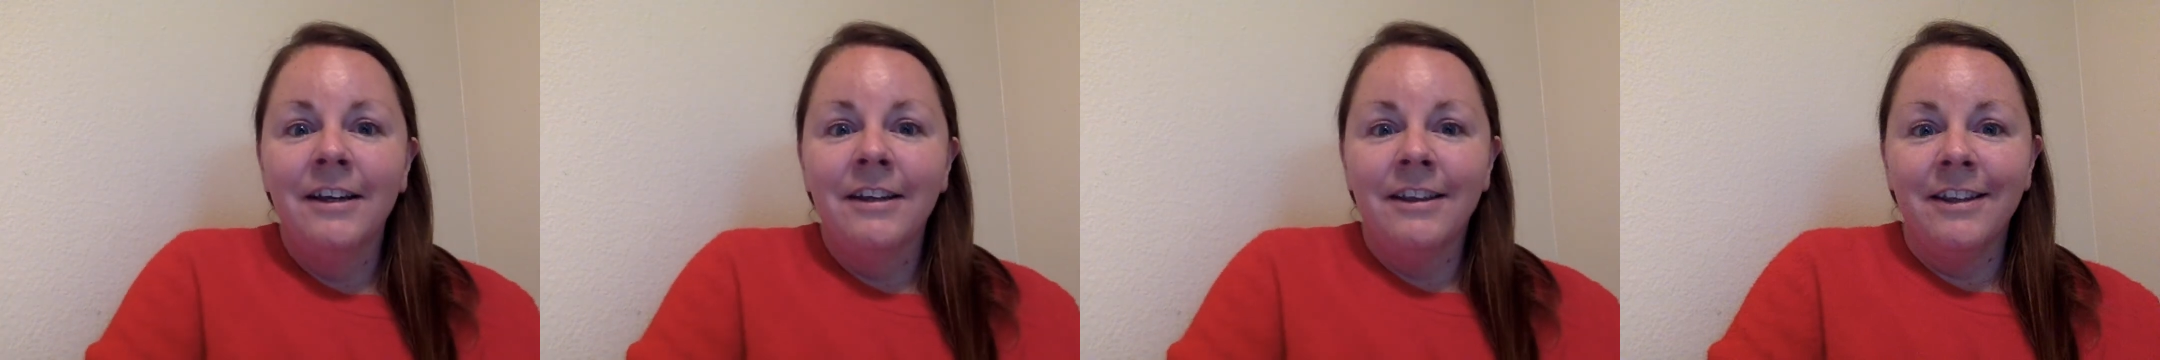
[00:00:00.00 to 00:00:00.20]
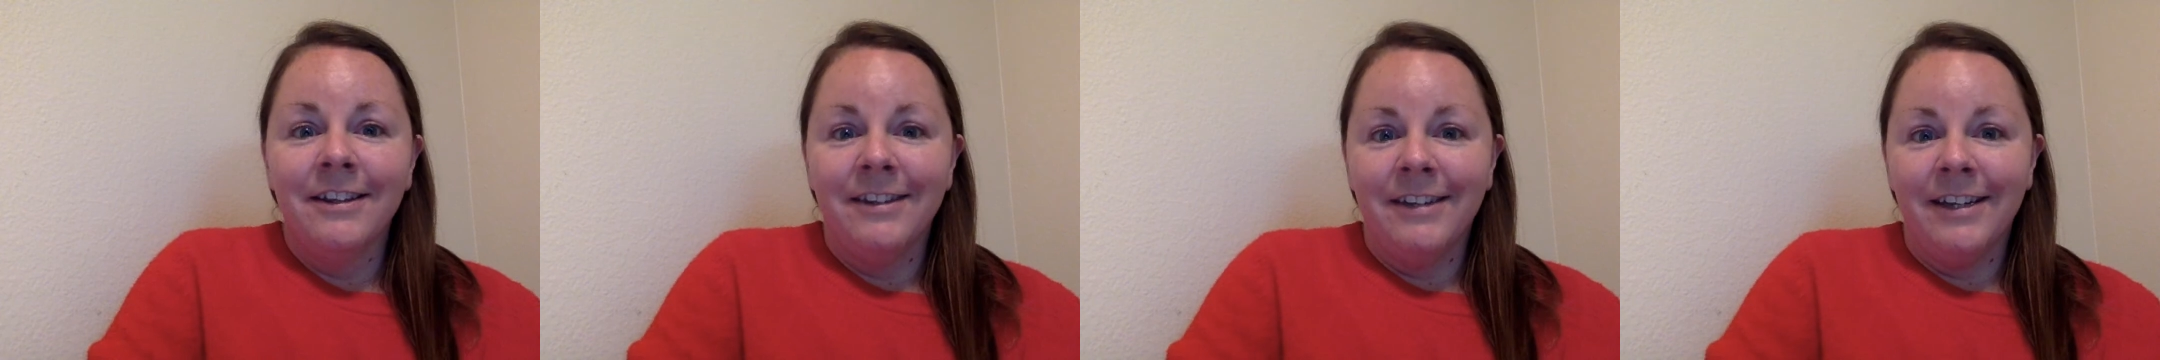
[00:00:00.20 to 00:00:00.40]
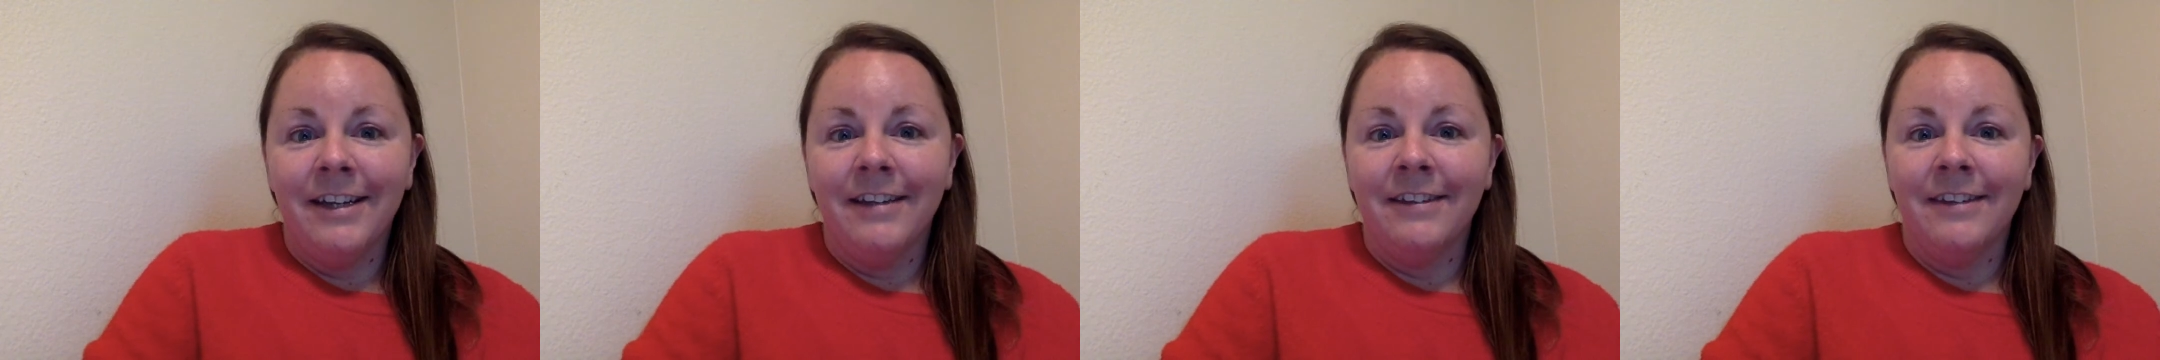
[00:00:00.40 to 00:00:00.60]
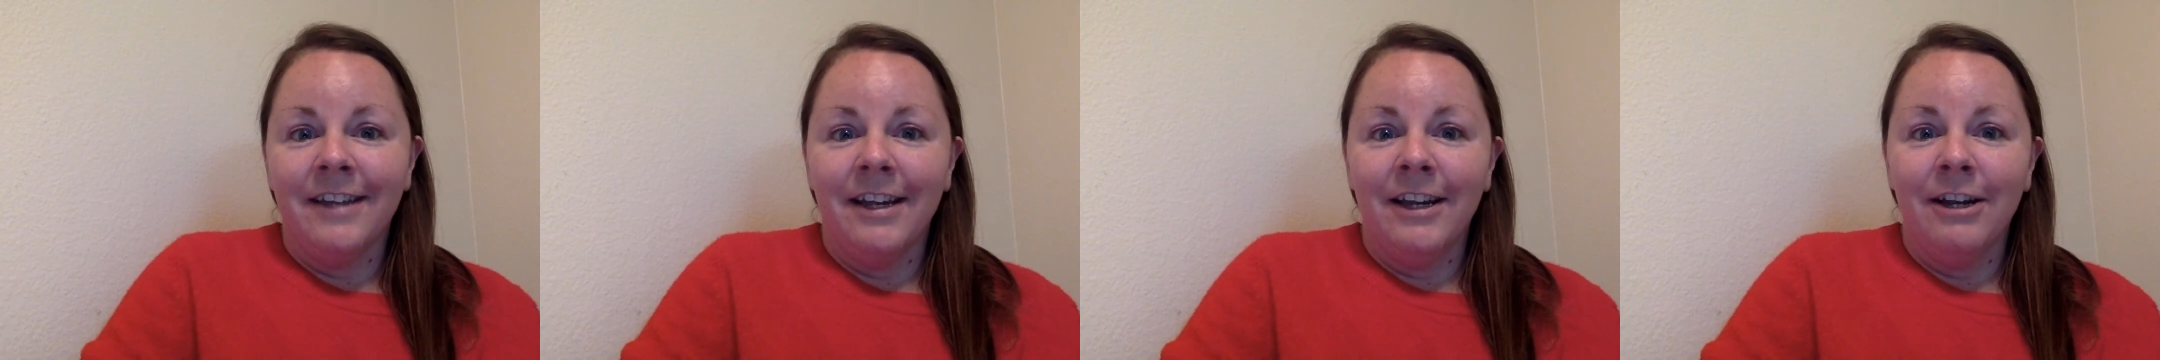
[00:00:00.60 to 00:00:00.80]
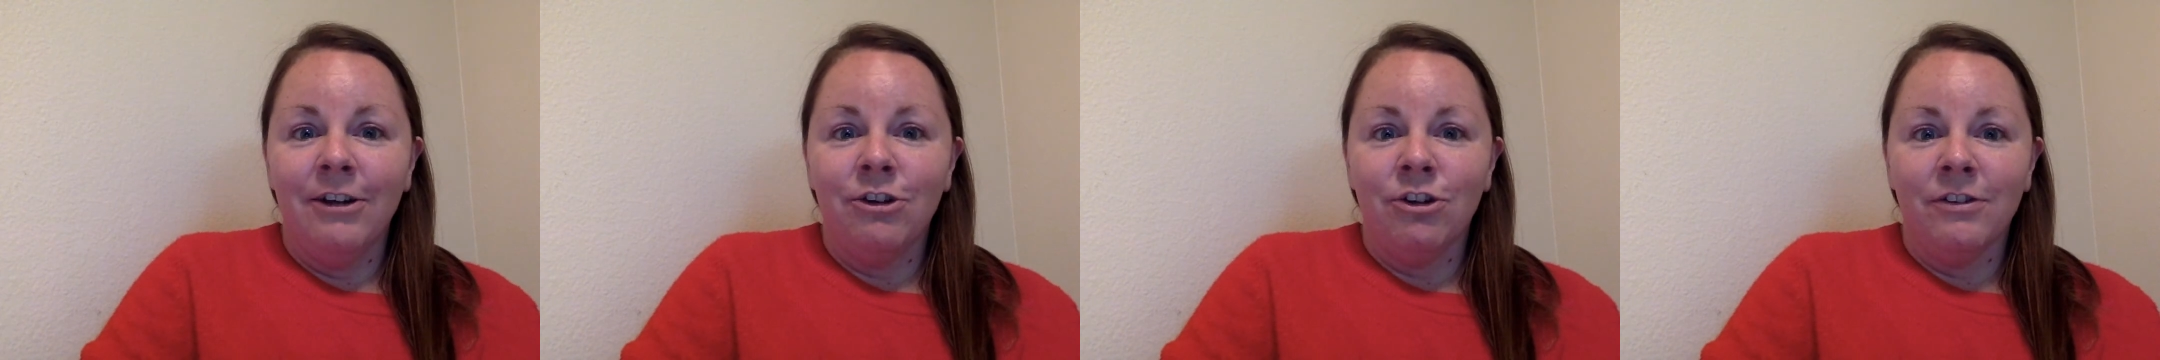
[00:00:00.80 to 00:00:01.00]
the
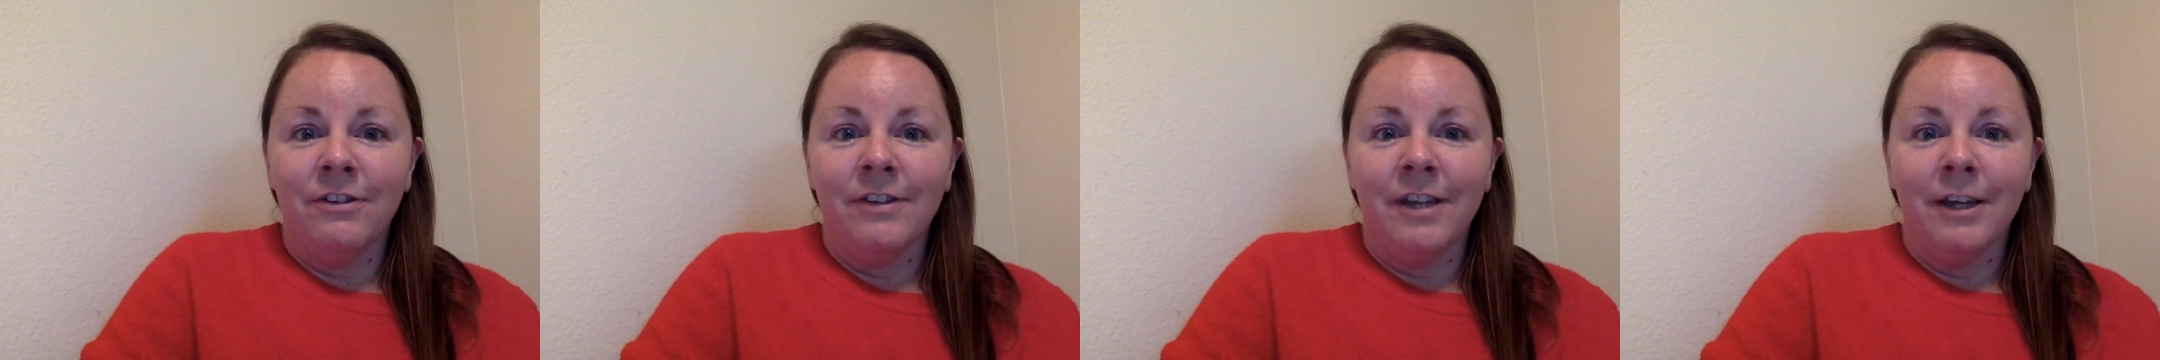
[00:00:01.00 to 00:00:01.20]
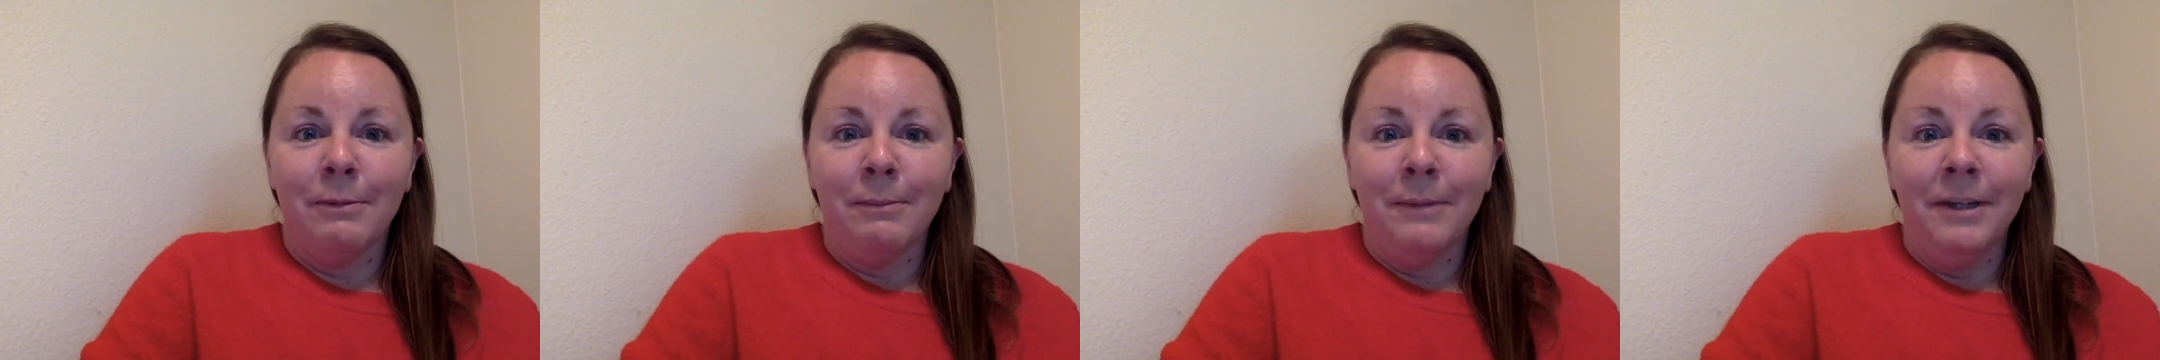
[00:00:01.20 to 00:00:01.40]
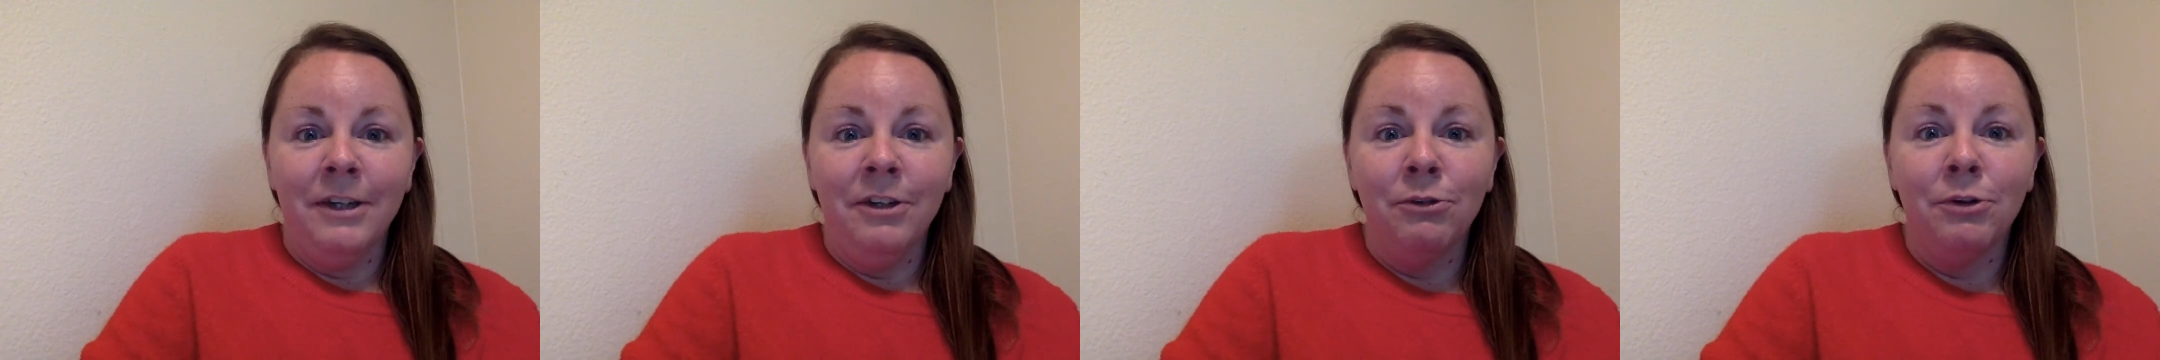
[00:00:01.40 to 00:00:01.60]
TSA agent said to me,